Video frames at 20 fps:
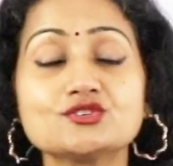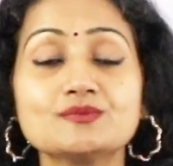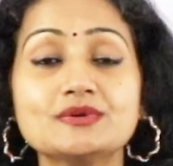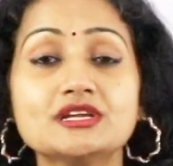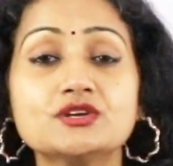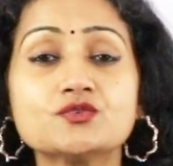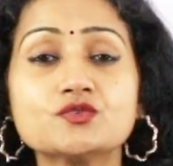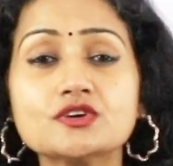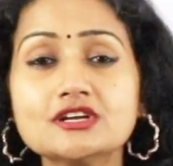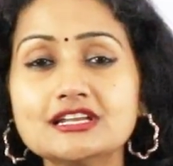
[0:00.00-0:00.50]
to
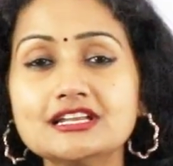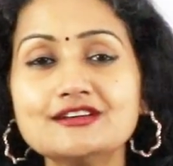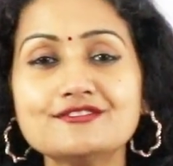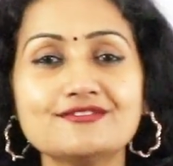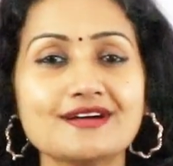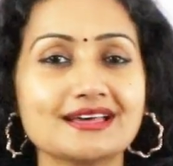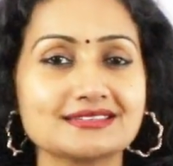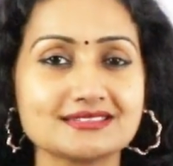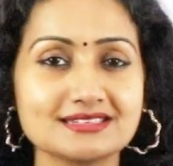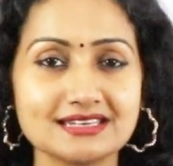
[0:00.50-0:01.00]
be really
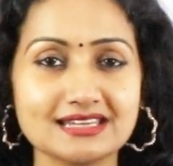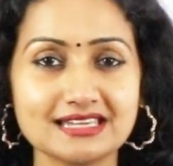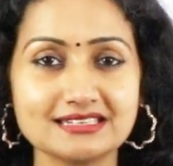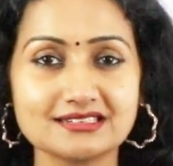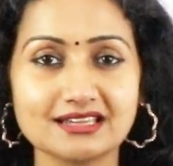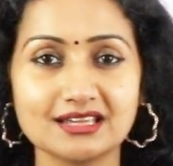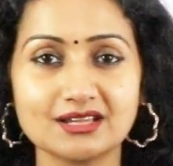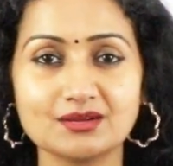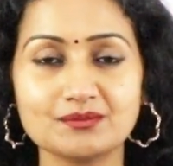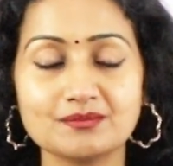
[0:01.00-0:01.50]

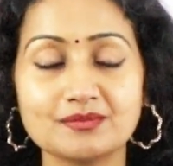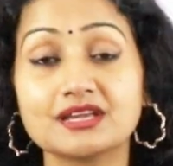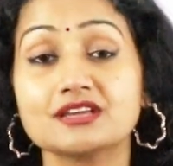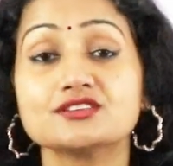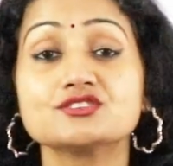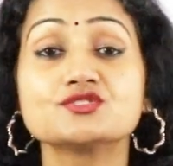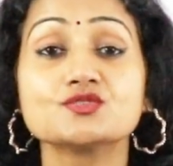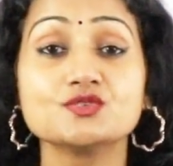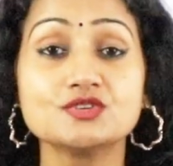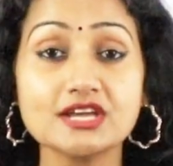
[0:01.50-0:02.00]
fascinating
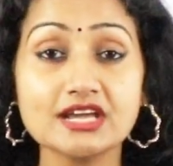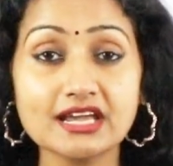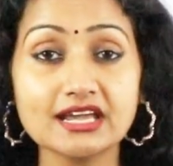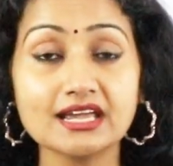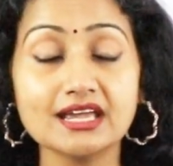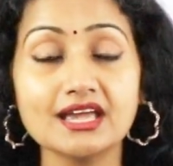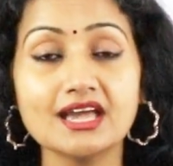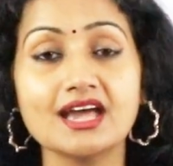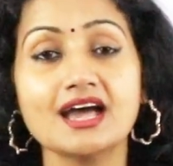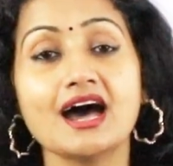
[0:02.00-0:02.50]
because
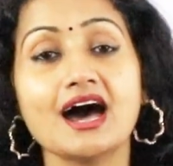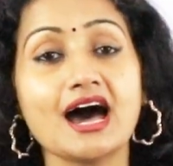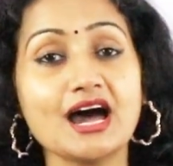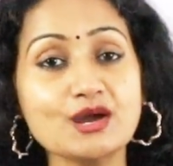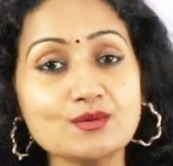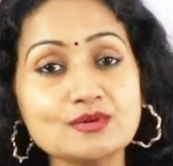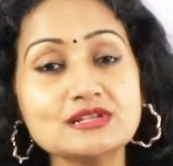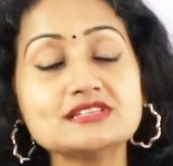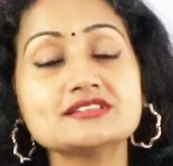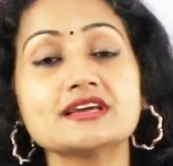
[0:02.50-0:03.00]
today
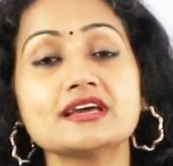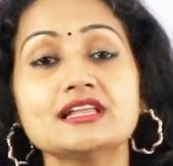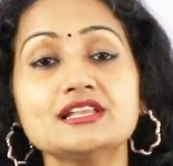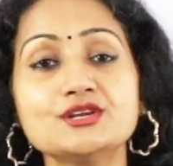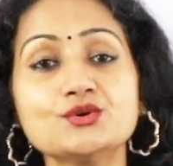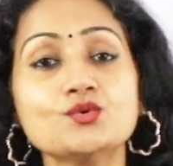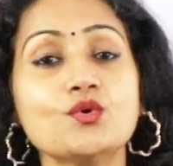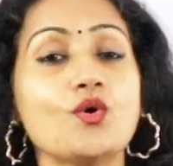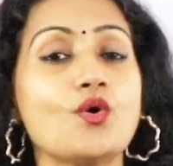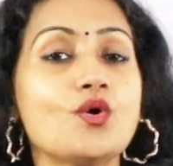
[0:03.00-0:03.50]
I will tell
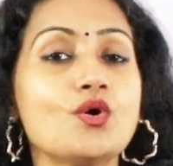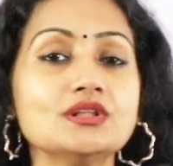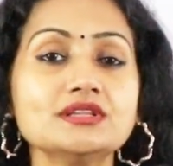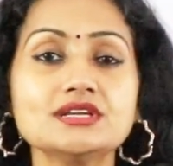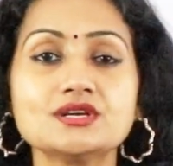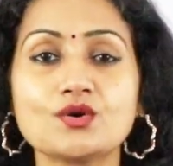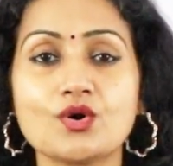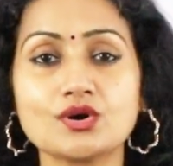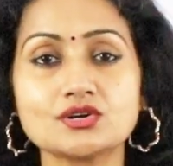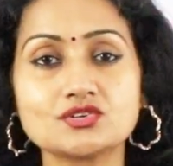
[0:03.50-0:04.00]
you all
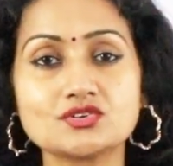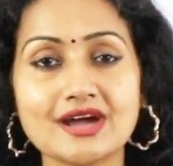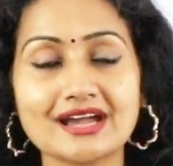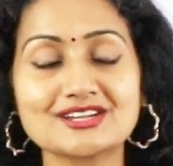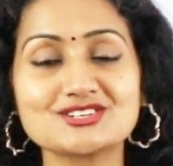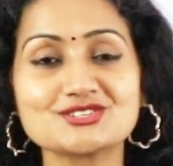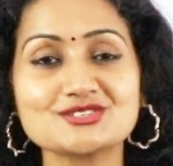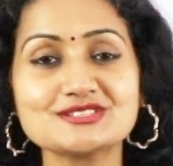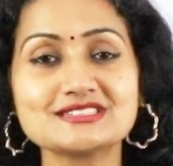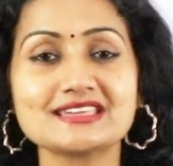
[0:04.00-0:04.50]
the
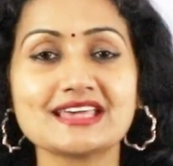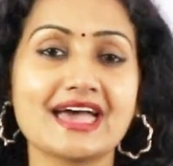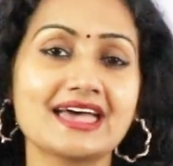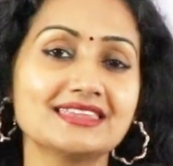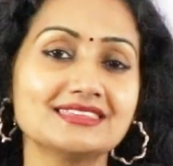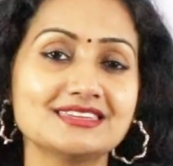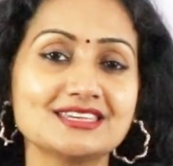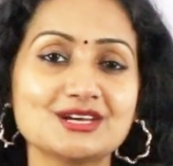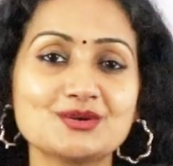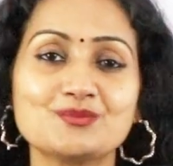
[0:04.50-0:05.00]
contractions
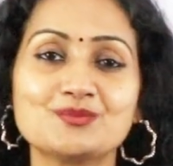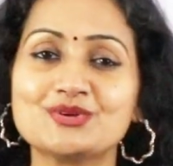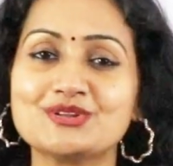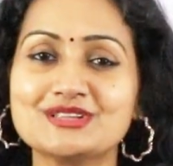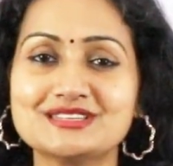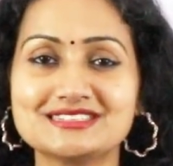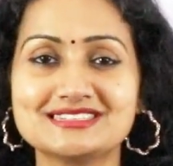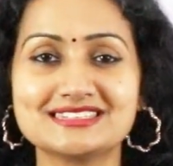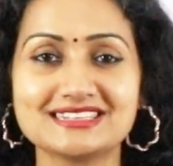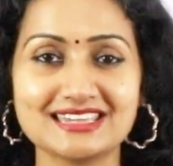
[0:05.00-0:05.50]
and their
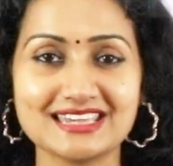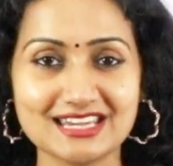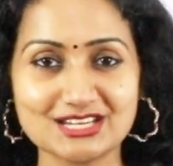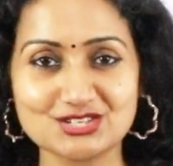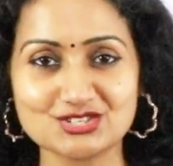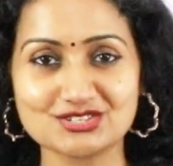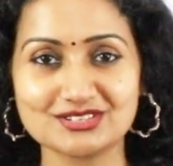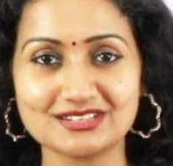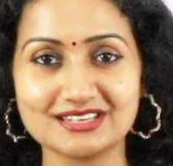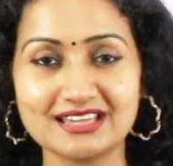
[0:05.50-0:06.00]

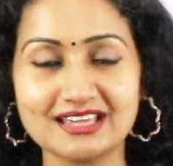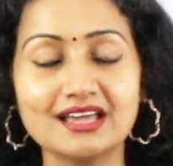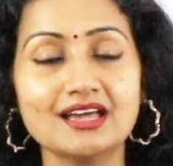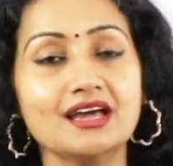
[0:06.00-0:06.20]
pronunciation.